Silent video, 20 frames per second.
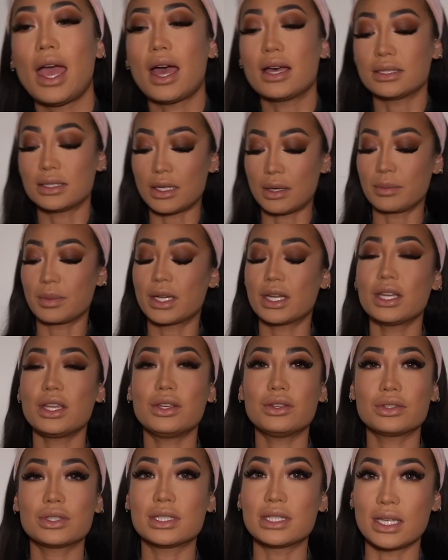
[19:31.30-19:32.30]
yeah, so I'm gonna
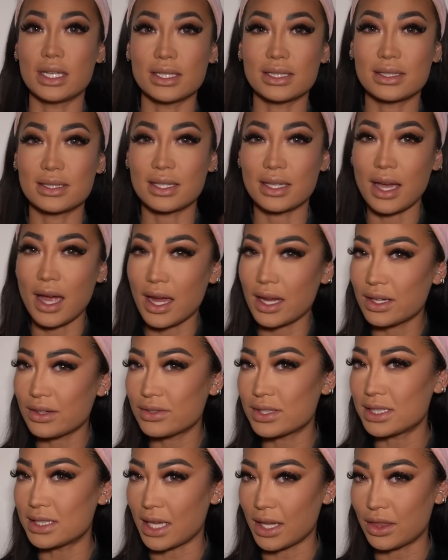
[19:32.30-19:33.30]
use this to kind of
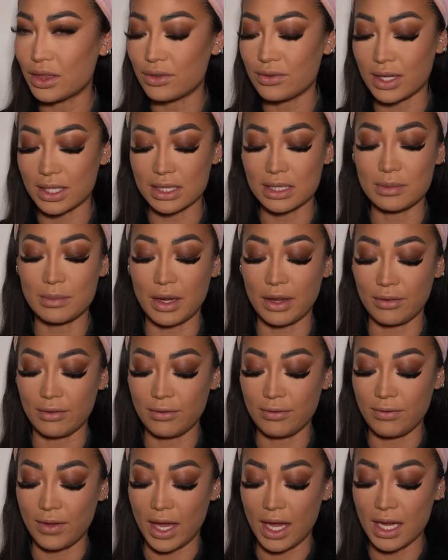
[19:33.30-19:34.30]
set the rest of my
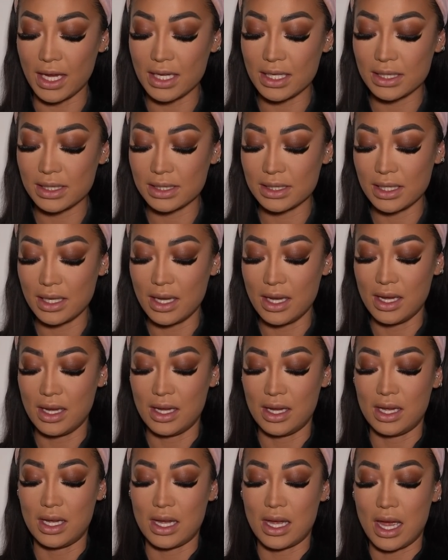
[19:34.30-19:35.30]
face.
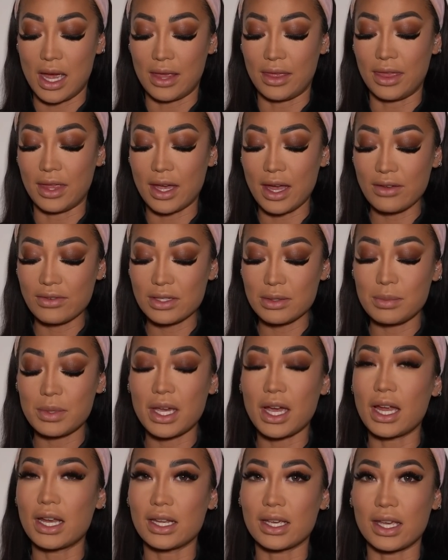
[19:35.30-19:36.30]
I think I have to be
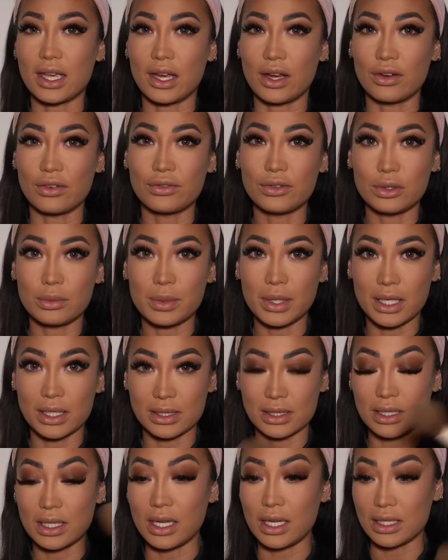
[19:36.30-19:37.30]
kind of careful
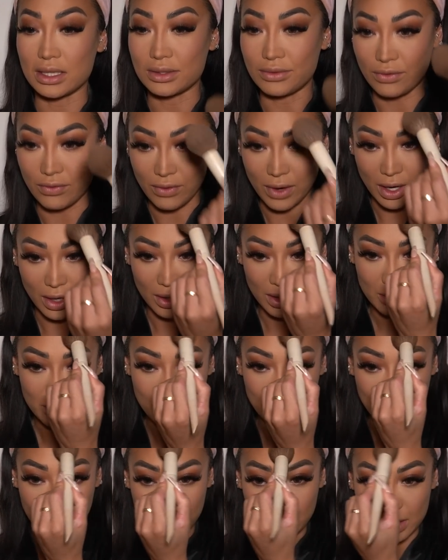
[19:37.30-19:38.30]
because it is very
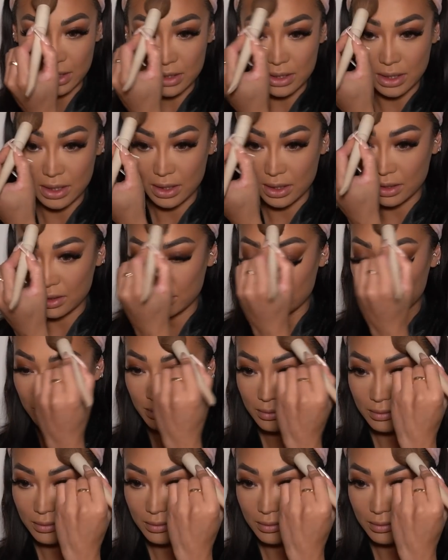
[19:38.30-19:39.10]
pigmented.